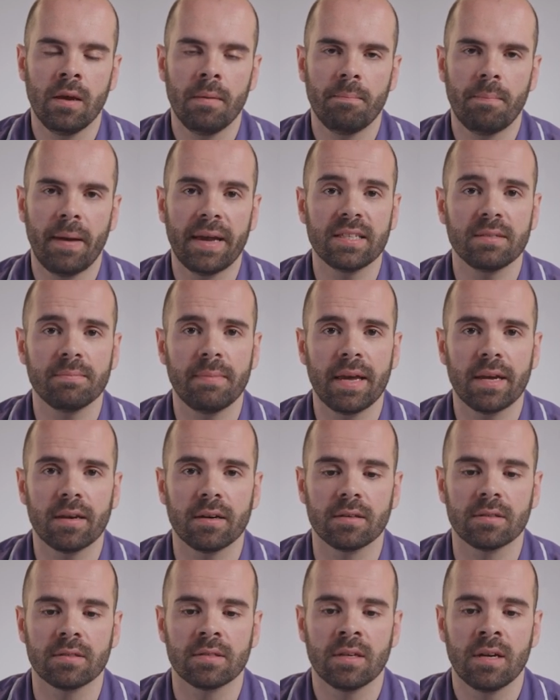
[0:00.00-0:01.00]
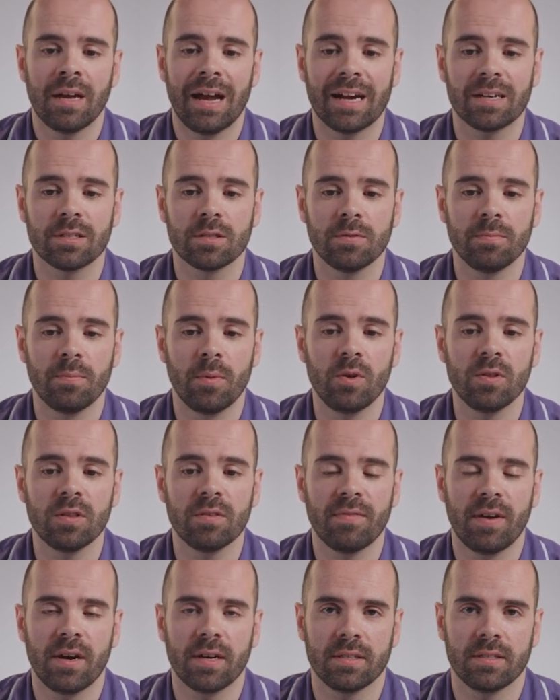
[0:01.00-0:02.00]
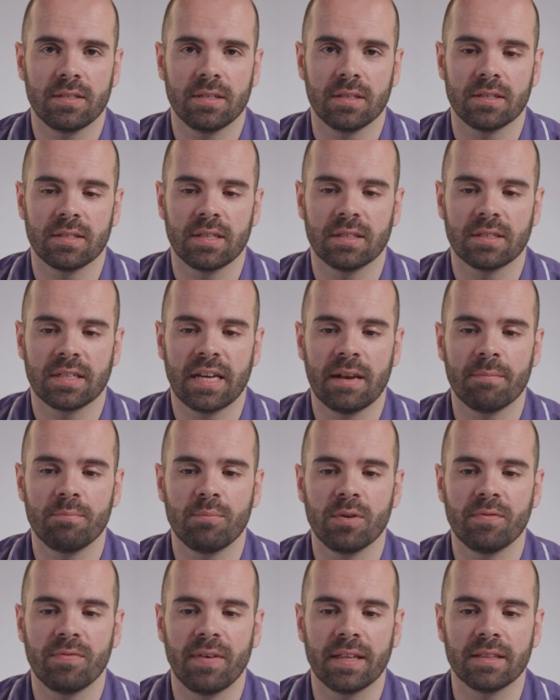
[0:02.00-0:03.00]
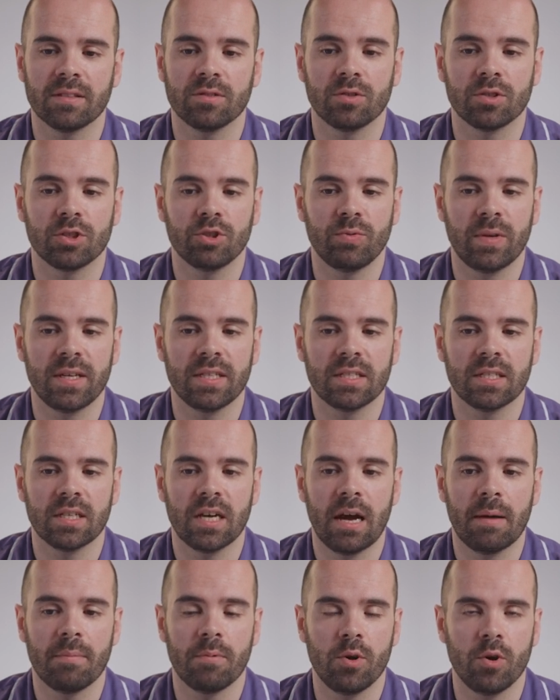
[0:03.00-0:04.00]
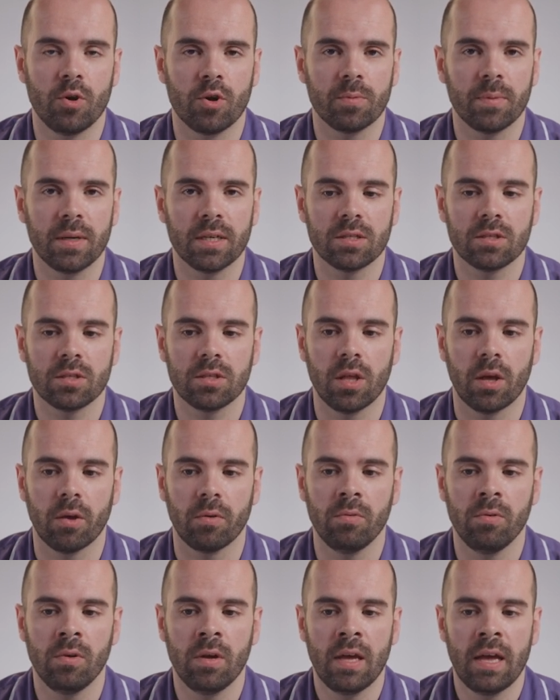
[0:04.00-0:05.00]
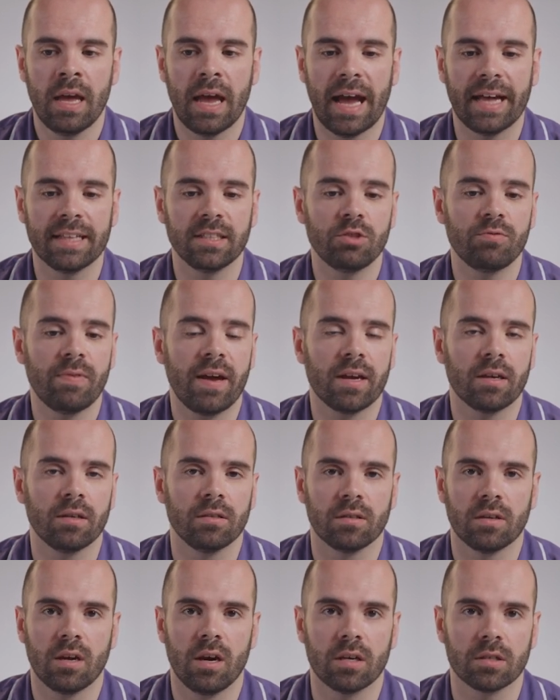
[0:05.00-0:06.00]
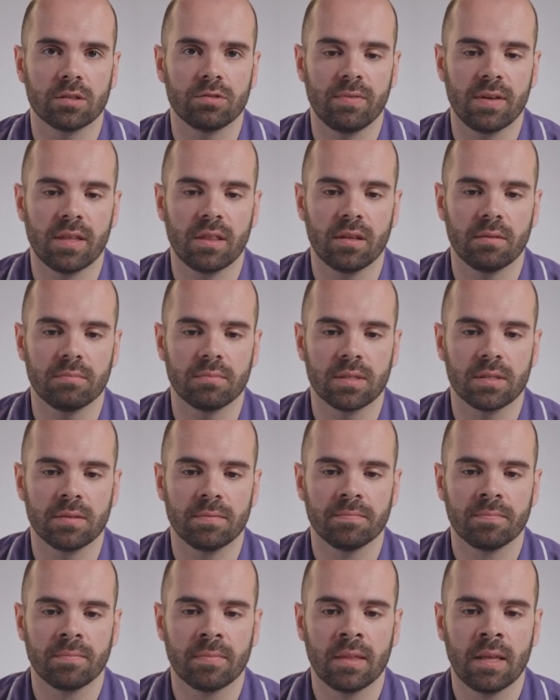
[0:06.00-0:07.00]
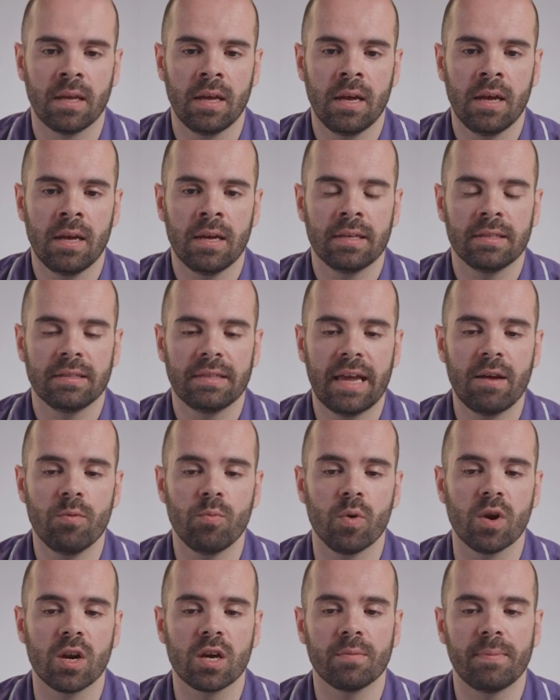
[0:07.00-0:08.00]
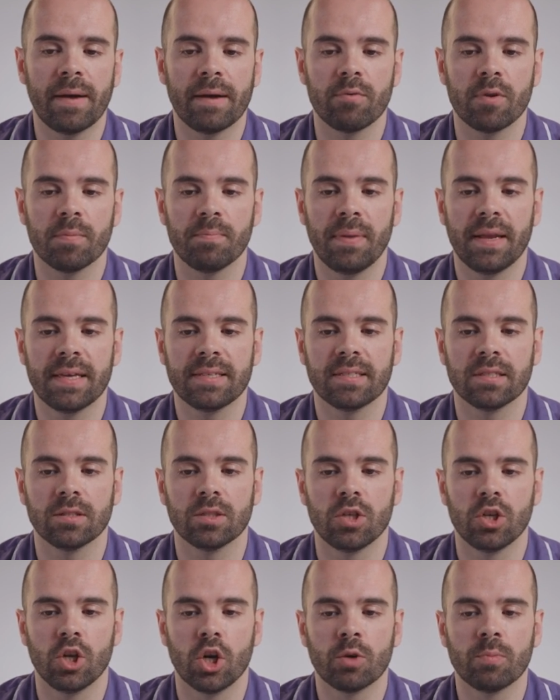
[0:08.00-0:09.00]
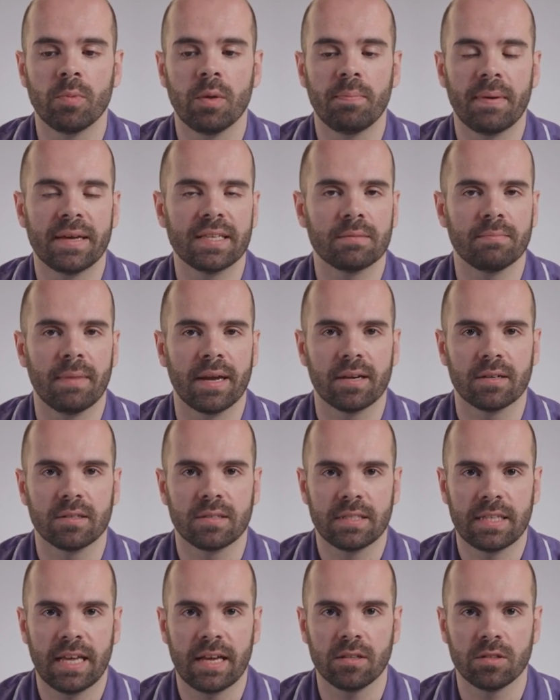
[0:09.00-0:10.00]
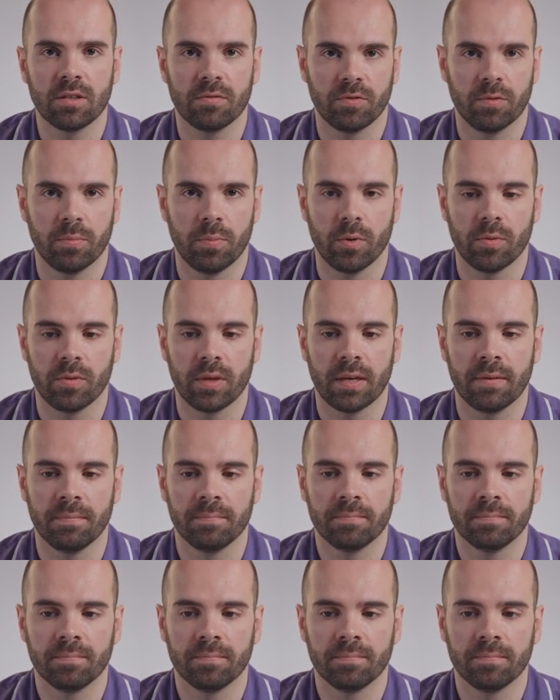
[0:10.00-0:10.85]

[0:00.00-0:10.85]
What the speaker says: Pacemakers are small devices that can prevent or treat abnormally slow and irregular heart rhythms. They work by replacing the normal pacemaker cells of the body.